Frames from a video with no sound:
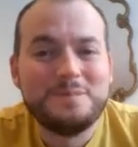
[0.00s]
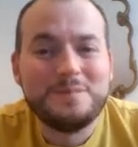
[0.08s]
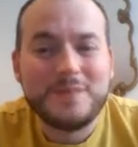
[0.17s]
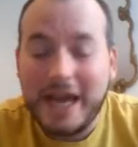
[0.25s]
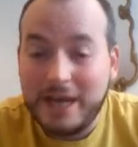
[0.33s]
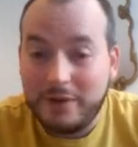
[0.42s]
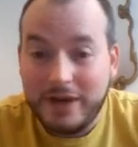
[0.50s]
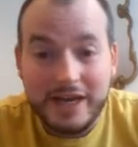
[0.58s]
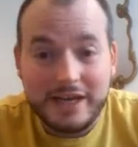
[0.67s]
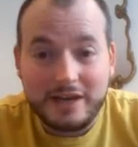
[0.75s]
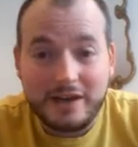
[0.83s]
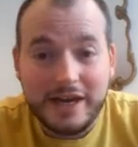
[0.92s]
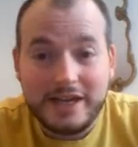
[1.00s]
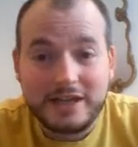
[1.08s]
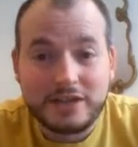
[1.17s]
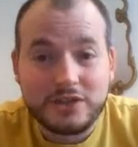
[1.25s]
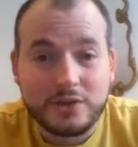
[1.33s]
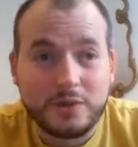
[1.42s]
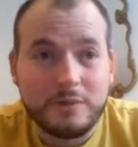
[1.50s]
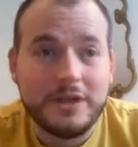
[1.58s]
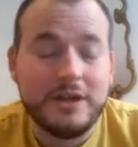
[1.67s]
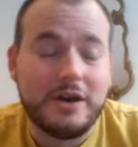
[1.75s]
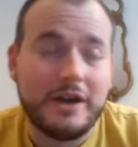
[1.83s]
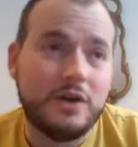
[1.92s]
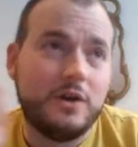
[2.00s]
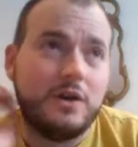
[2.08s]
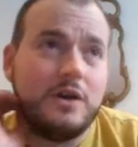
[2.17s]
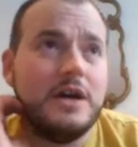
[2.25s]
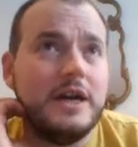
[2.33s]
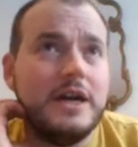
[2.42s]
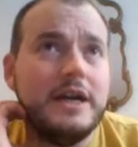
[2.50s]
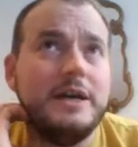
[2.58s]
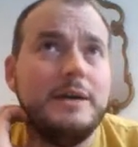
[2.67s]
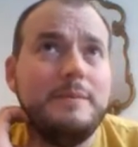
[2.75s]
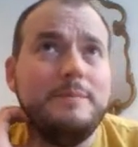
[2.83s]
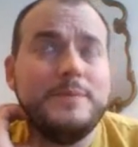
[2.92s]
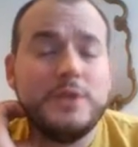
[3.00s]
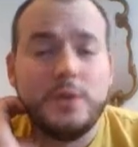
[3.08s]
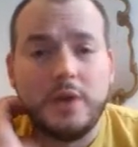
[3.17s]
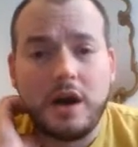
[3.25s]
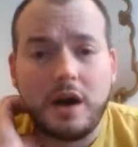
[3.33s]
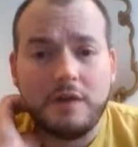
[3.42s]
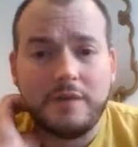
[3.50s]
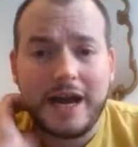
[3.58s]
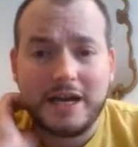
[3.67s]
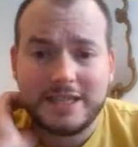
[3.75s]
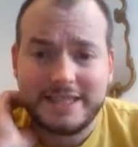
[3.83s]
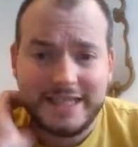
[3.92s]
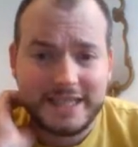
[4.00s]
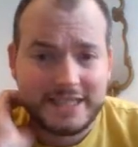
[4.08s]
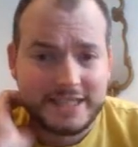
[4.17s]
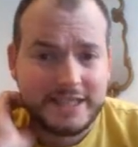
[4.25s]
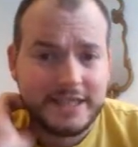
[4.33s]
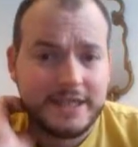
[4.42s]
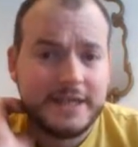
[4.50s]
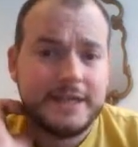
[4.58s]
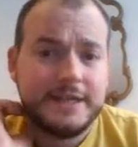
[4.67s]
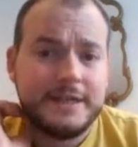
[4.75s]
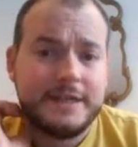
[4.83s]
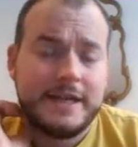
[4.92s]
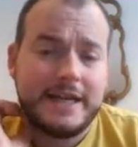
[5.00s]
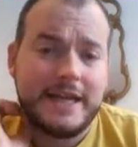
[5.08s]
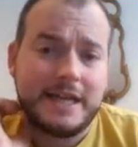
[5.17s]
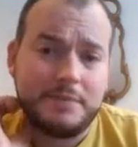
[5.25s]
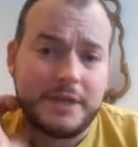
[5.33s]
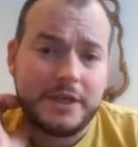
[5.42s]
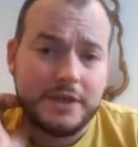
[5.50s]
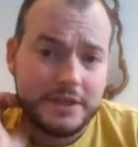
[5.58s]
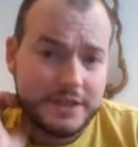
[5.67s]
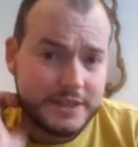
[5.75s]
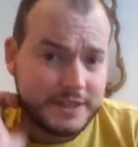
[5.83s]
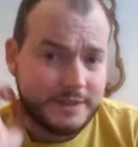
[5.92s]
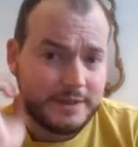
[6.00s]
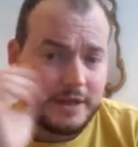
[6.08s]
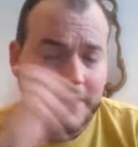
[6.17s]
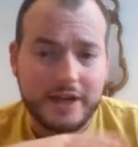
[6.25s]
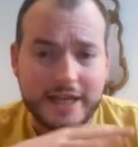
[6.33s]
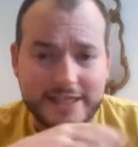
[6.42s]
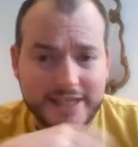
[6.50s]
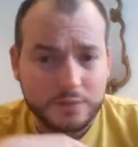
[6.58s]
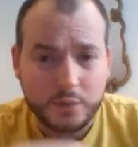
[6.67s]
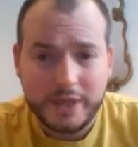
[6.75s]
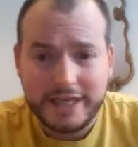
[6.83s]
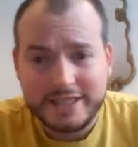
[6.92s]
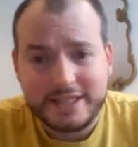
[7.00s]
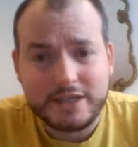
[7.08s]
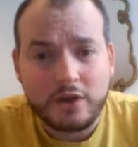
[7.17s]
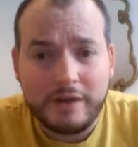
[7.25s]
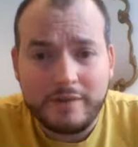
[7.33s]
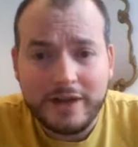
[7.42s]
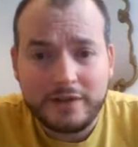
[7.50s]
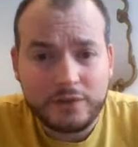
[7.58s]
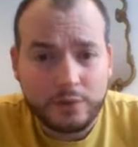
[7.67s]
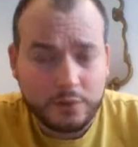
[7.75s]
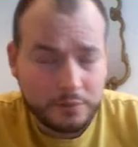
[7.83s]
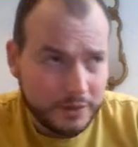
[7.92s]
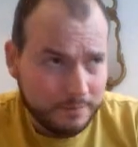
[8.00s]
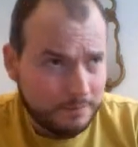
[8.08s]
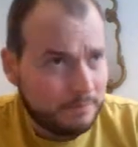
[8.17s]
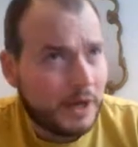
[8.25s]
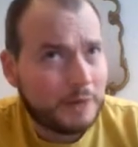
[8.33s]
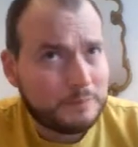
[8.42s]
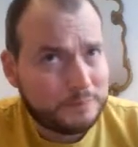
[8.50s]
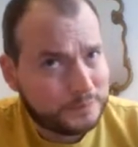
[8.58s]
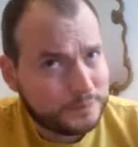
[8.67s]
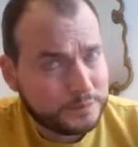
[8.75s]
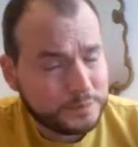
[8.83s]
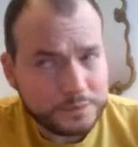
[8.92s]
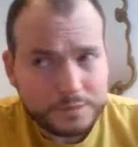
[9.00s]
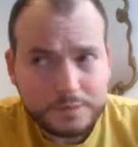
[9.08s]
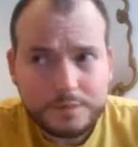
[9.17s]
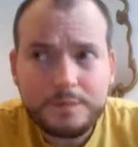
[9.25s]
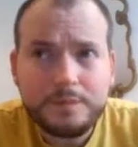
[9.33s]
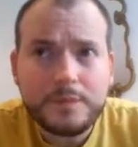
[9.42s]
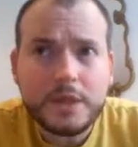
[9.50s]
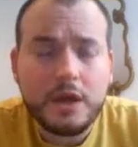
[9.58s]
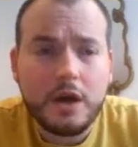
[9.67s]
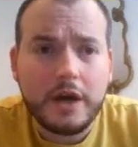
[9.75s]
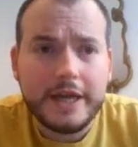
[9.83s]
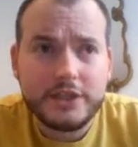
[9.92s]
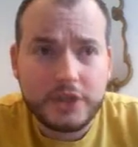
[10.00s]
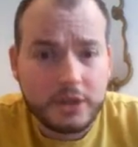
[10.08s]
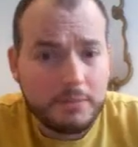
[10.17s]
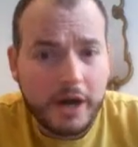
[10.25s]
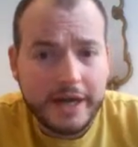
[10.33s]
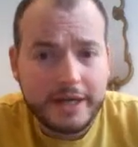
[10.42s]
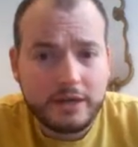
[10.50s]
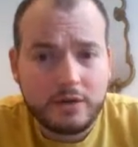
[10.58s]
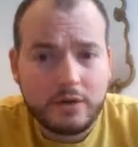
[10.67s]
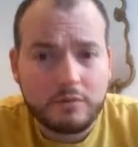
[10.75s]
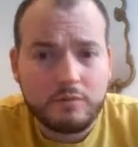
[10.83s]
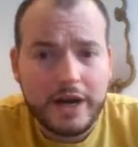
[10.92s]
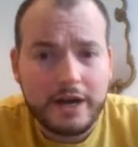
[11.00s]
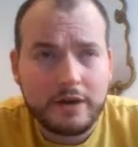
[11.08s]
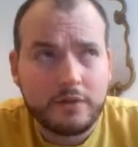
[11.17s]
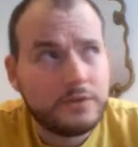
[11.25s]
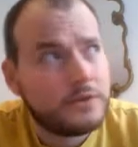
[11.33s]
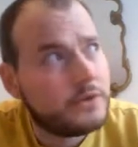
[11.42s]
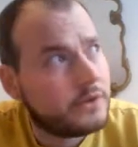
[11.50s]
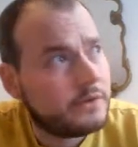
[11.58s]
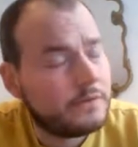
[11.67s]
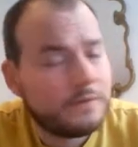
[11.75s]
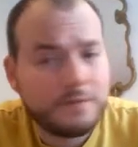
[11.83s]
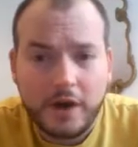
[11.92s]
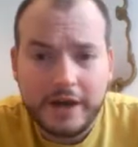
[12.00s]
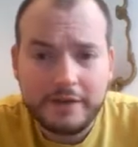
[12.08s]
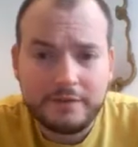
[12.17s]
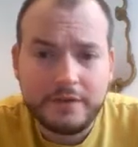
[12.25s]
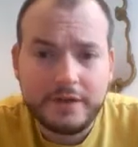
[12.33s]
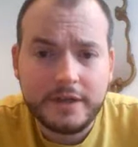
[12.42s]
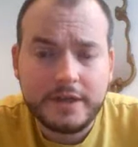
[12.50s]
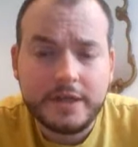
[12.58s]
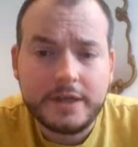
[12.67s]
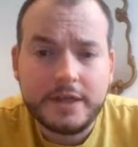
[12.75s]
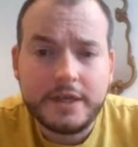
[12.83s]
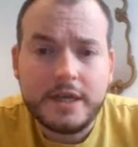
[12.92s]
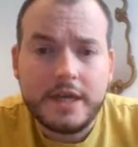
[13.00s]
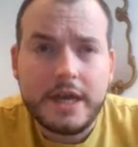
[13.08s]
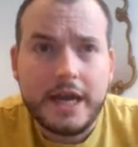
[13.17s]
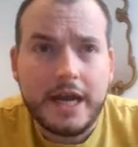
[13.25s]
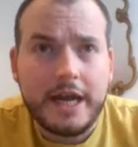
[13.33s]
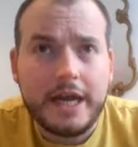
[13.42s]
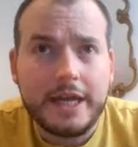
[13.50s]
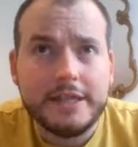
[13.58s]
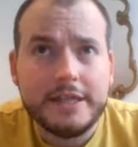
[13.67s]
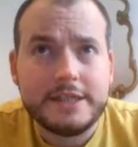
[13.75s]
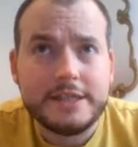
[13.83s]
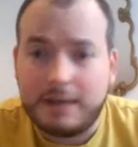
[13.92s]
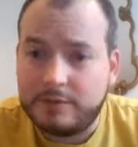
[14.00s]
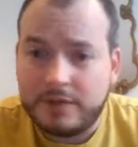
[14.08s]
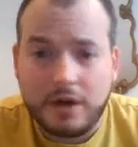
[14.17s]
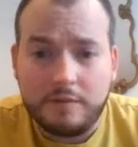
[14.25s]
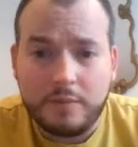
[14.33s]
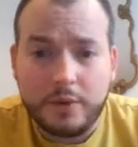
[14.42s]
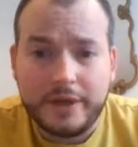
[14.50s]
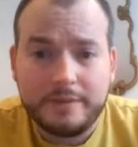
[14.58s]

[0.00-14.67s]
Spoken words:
Anyway, I had a good tournament. I got 2.5 out of 6, and that's because I know that sounds weird because it's a 9-round tournament, but I took a bye on round 5, and that was a half point,